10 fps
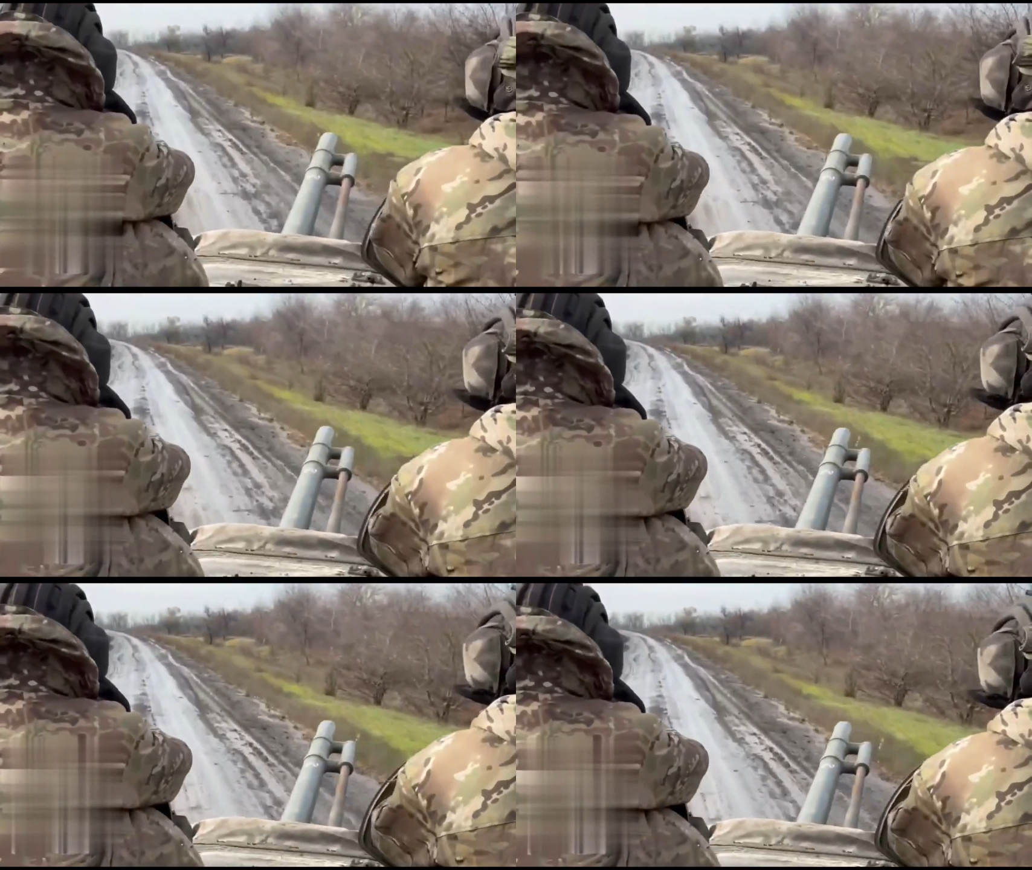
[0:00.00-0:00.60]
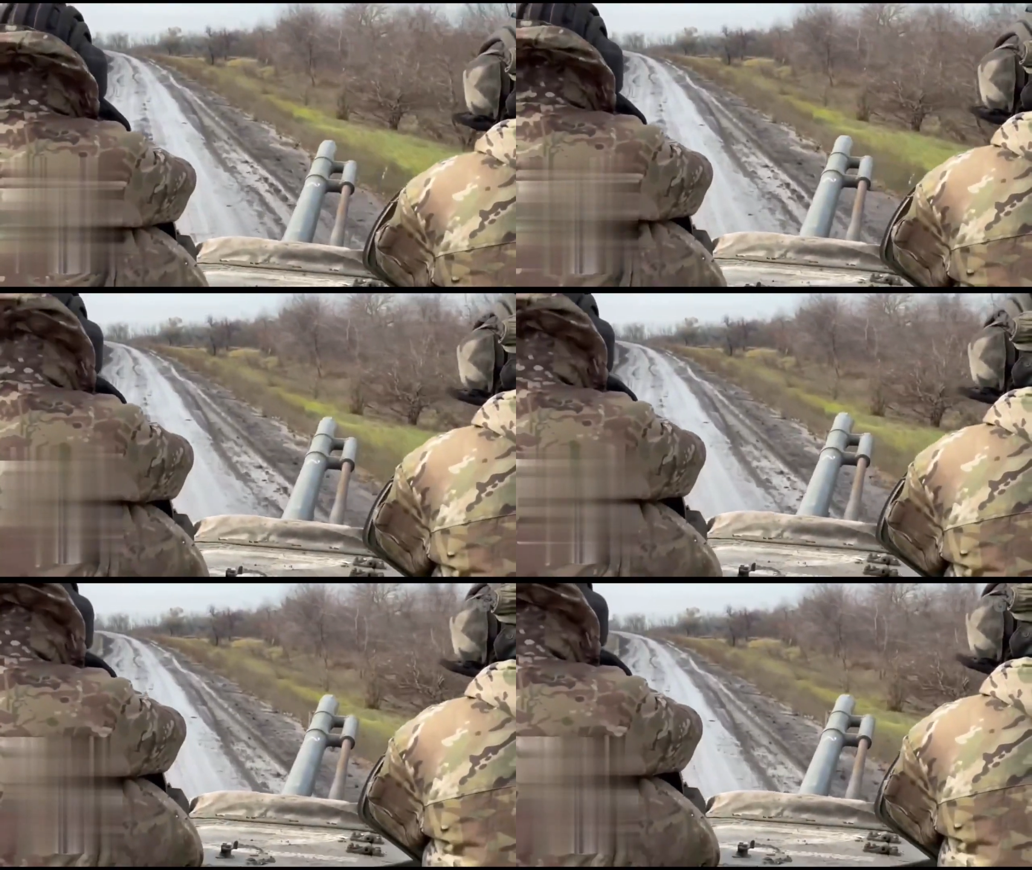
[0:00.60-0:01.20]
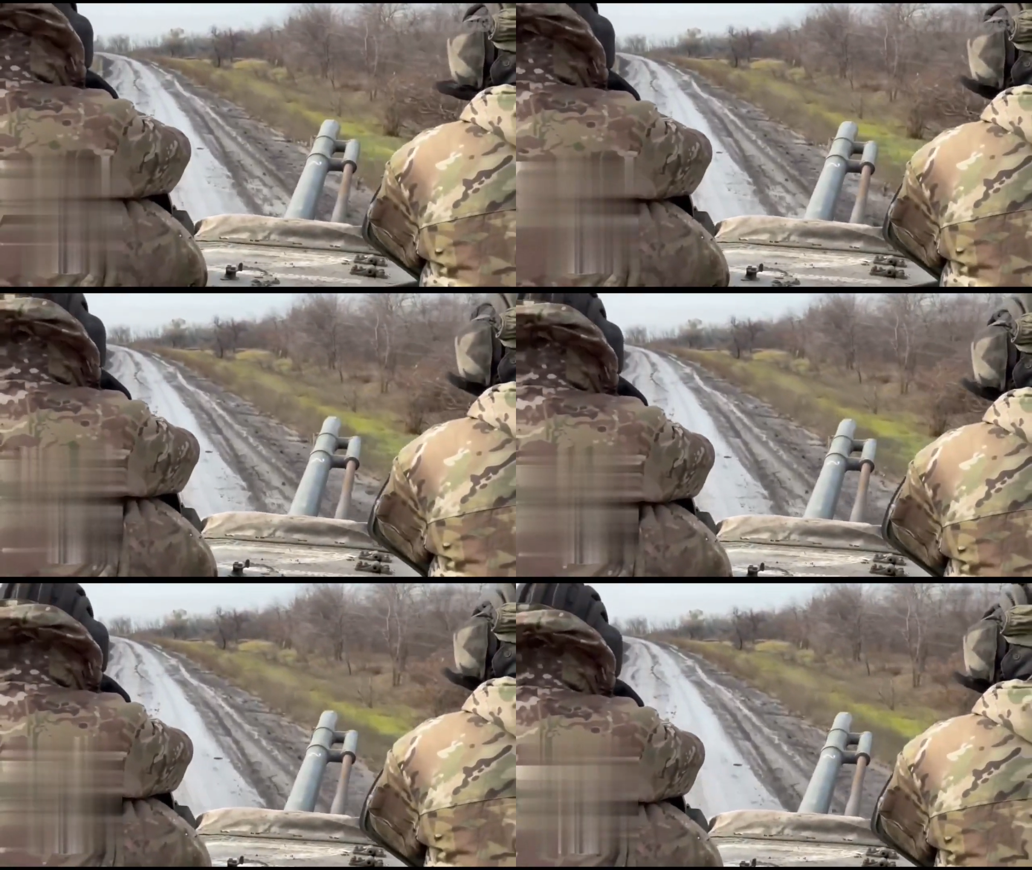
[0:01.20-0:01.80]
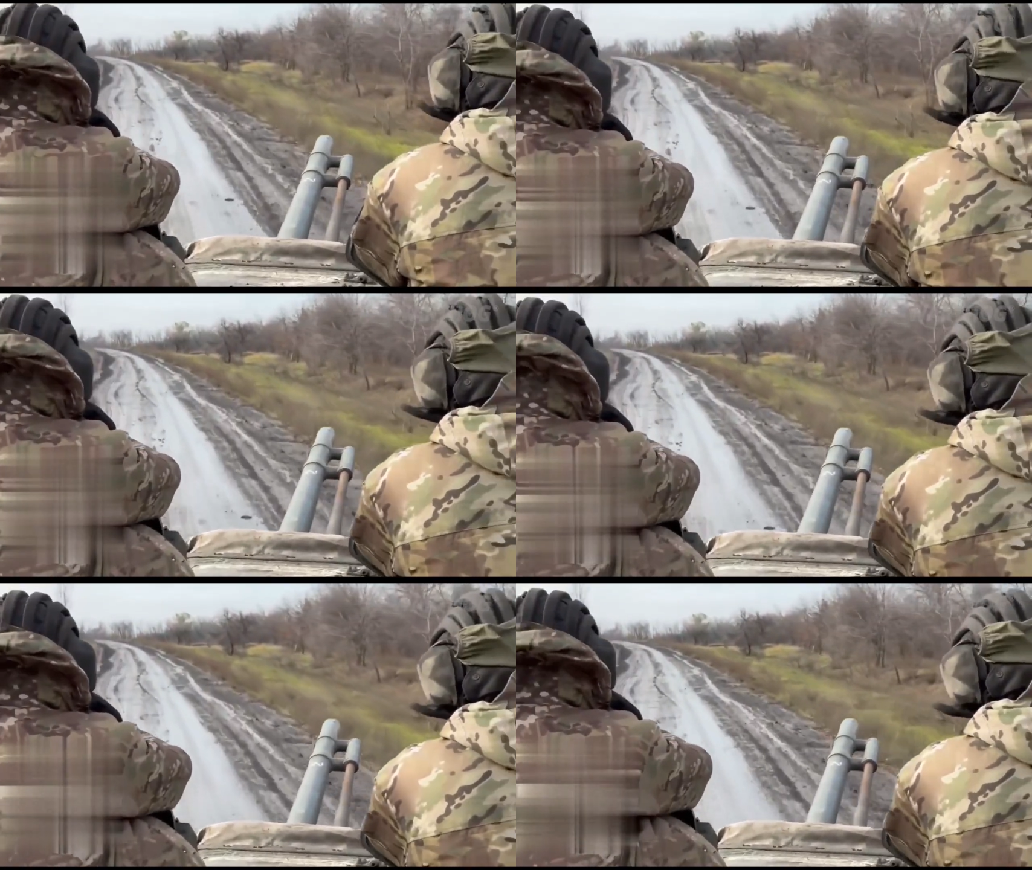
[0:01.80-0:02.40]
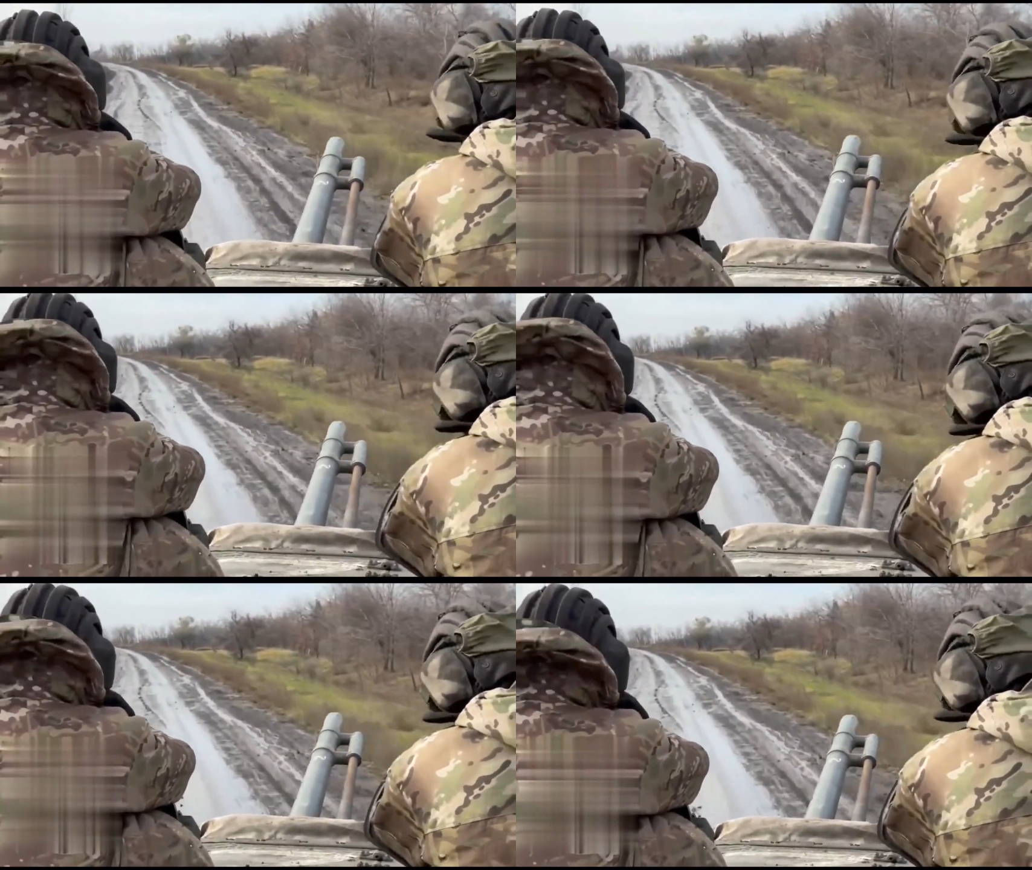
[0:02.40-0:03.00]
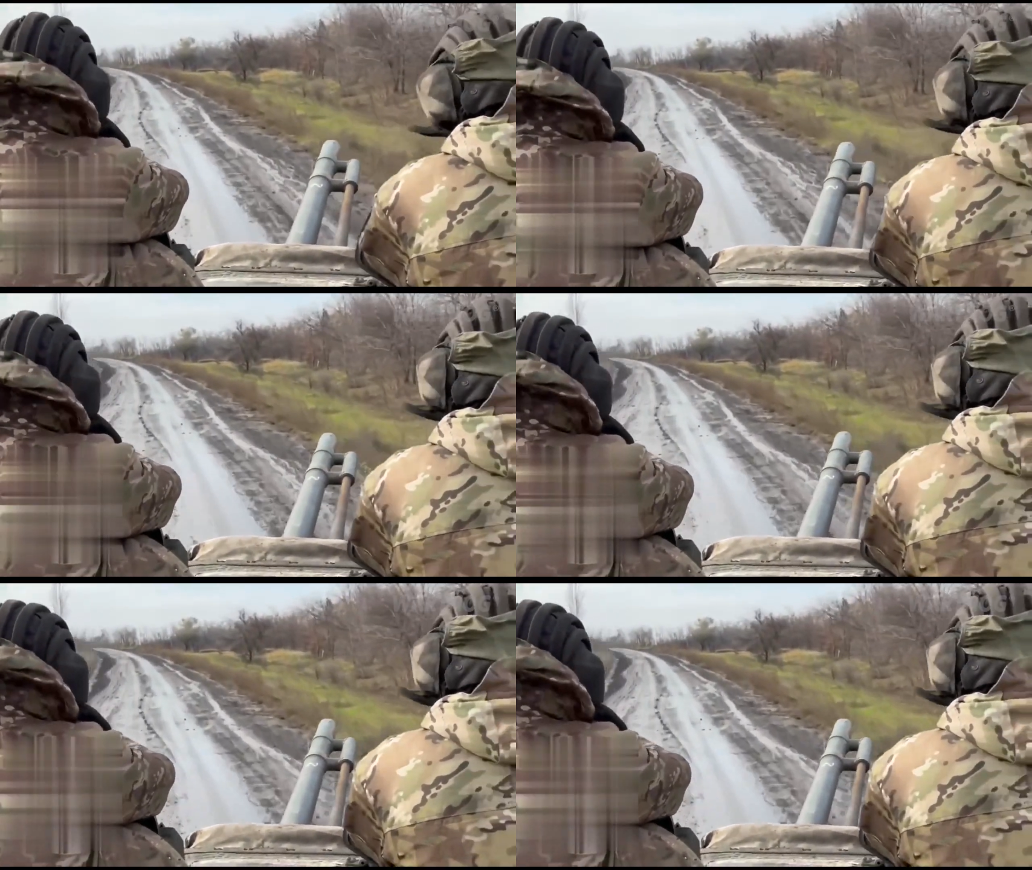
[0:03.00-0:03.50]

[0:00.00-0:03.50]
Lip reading: Nobody's mouth can be seen.